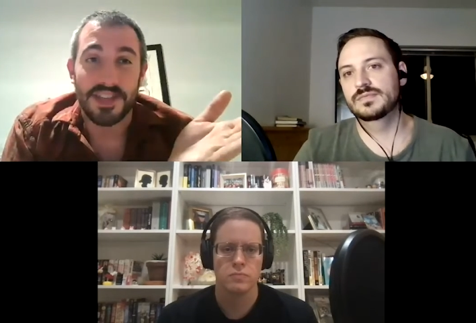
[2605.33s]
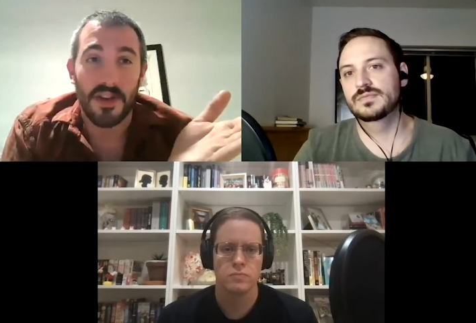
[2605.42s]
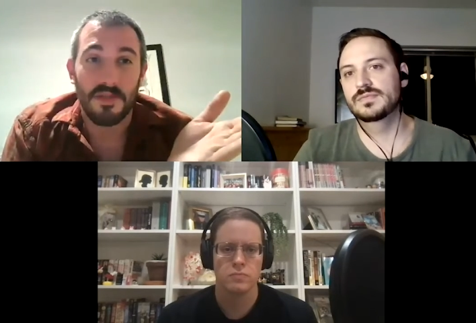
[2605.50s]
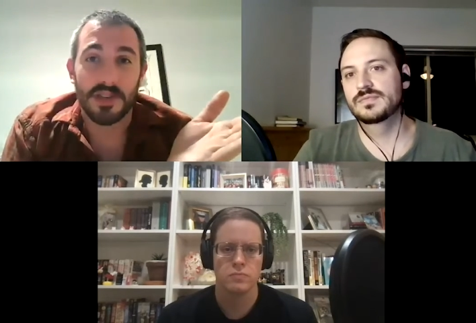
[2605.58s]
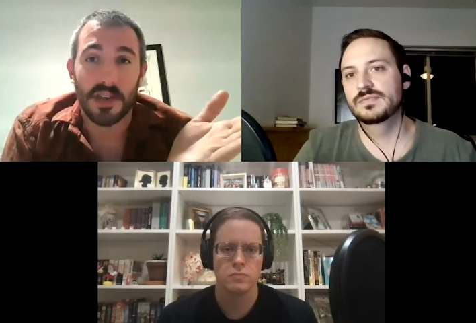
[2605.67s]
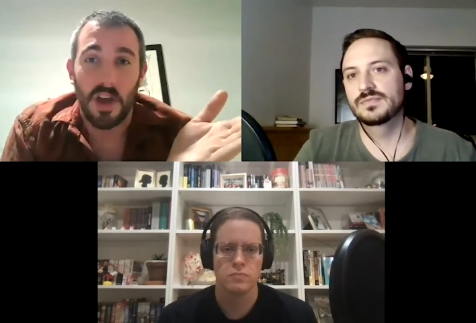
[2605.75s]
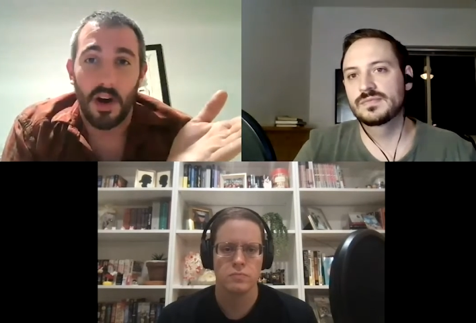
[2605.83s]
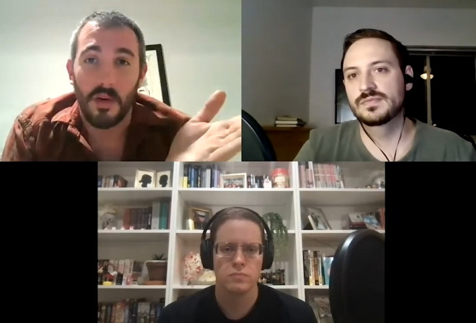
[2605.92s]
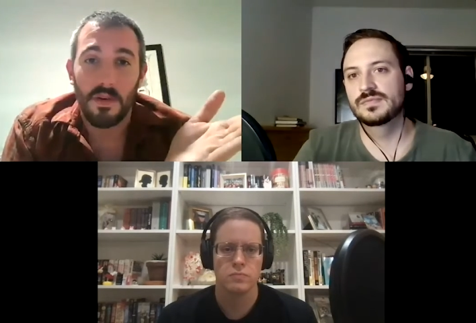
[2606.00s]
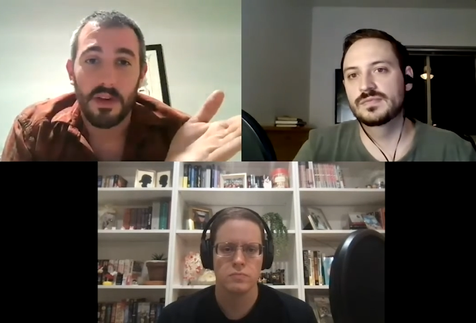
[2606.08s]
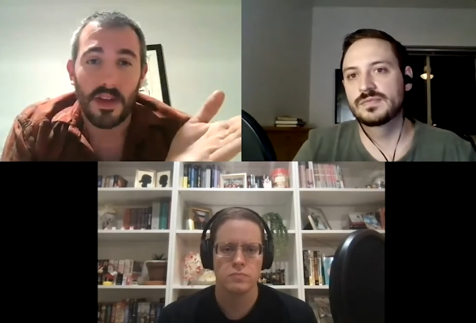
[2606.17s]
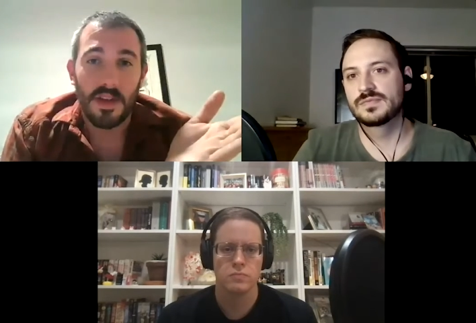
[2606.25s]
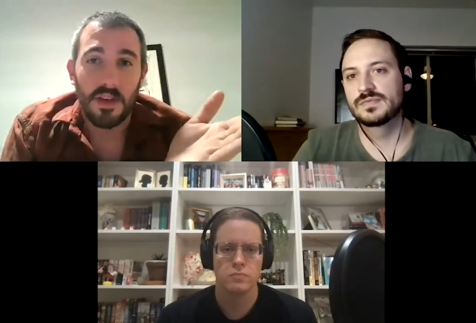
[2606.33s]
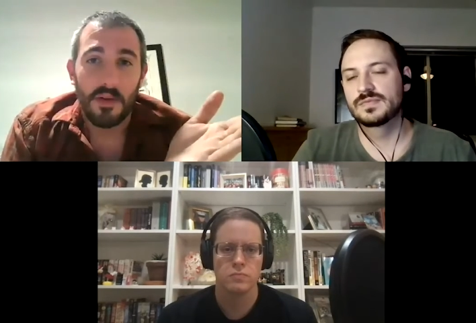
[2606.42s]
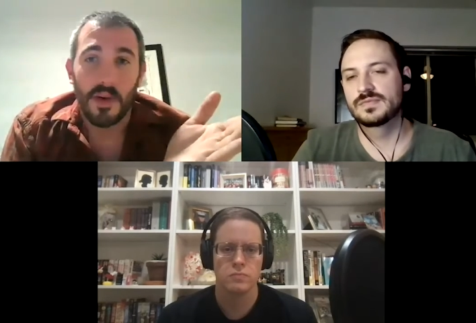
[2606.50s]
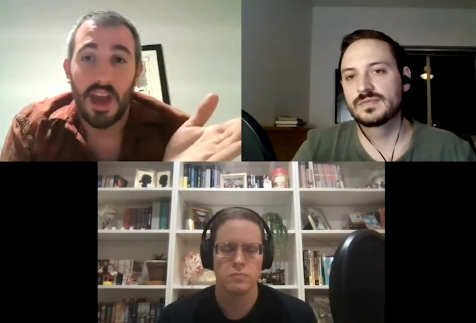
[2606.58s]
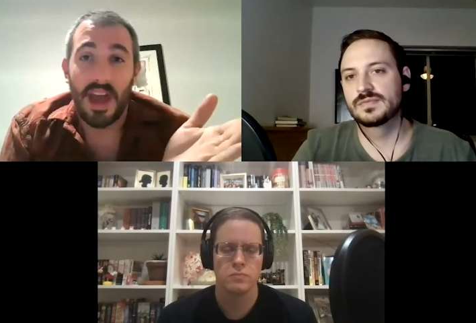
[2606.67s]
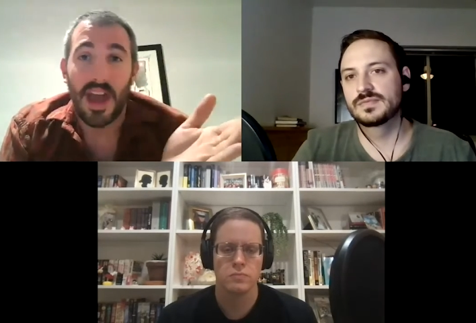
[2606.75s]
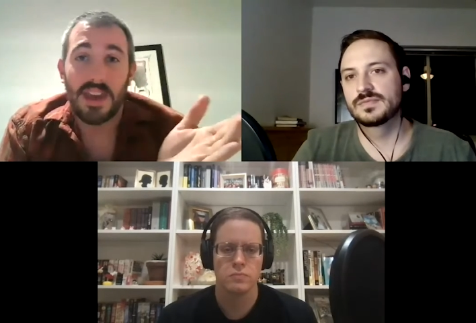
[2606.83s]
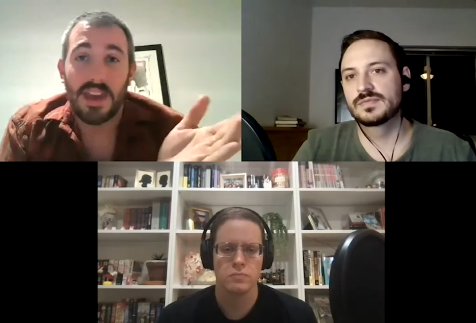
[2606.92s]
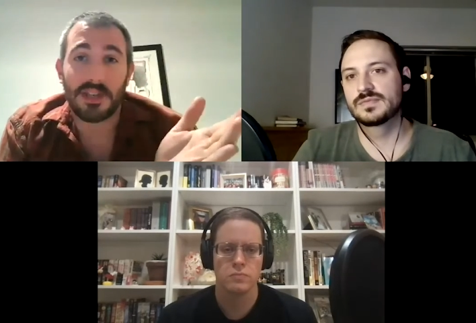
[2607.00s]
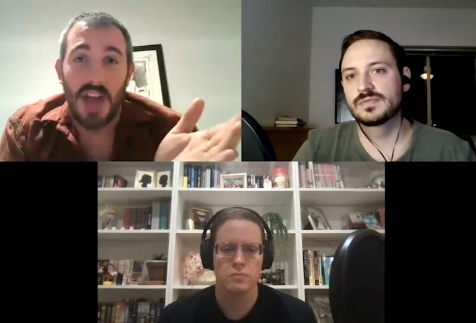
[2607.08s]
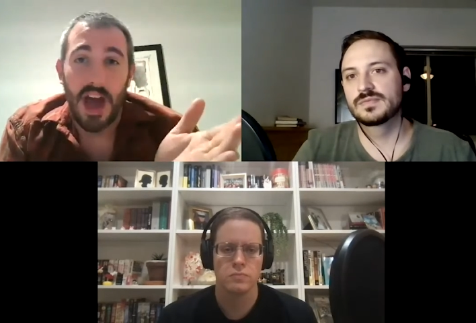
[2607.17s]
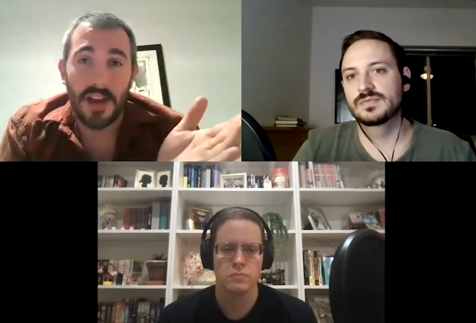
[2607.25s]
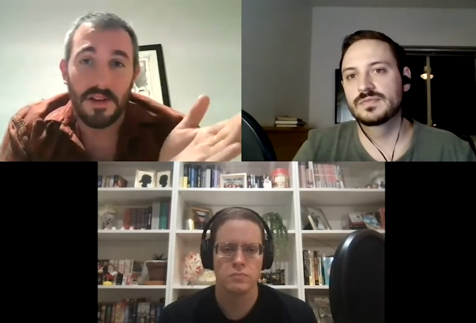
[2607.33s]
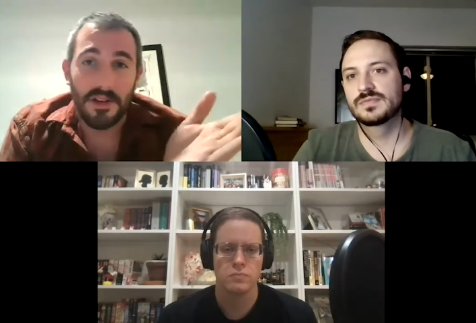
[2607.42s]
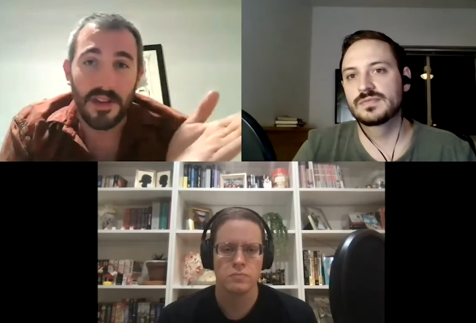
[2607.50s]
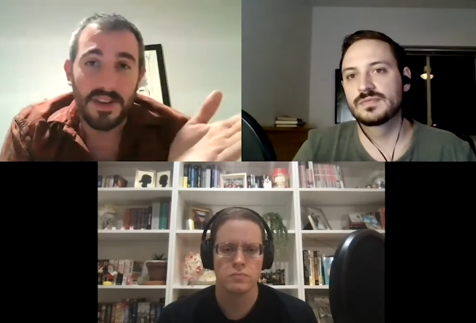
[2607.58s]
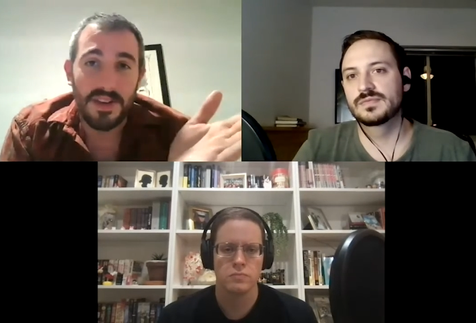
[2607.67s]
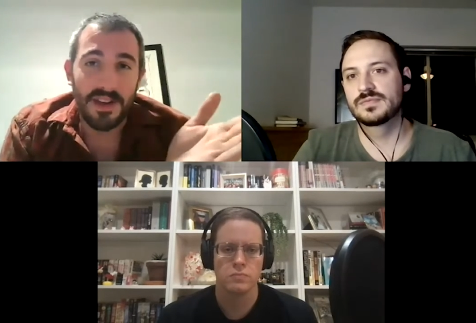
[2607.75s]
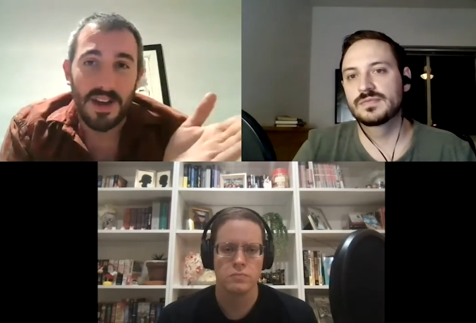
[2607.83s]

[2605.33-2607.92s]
Speaker 1: years ago when I had a child,